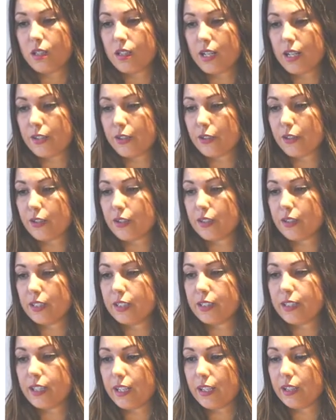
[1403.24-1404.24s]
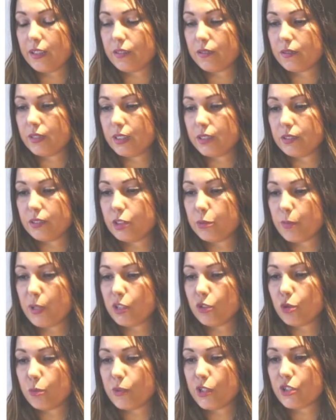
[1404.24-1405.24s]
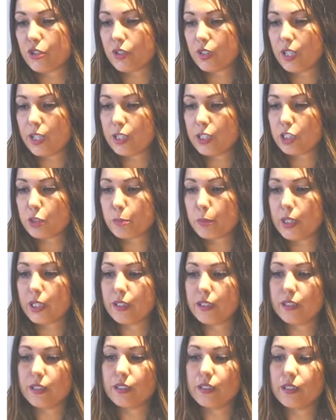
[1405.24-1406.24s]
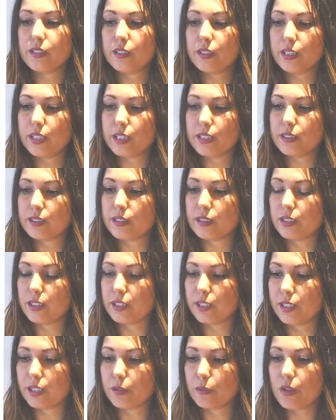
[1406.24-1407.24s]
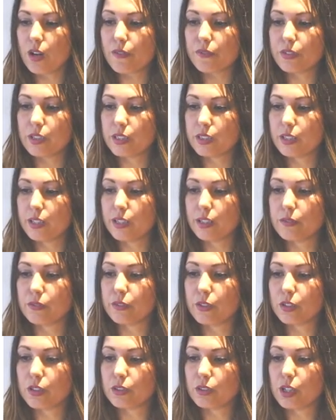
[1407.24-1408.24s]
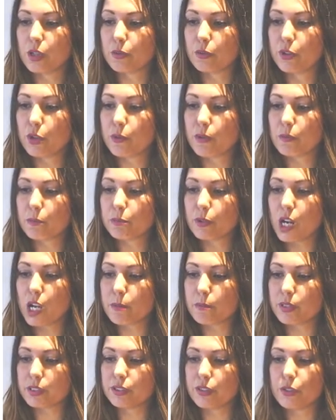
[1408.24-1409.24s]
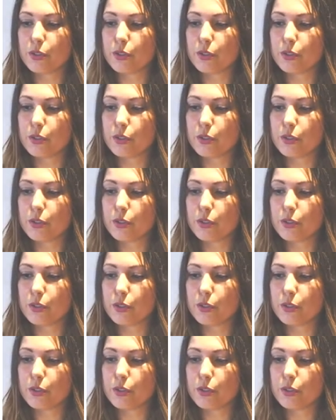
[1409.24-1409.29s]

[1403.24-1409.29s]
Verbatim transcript: I'm not going to spend too much time explaining these uh, graphics here for non-human primates.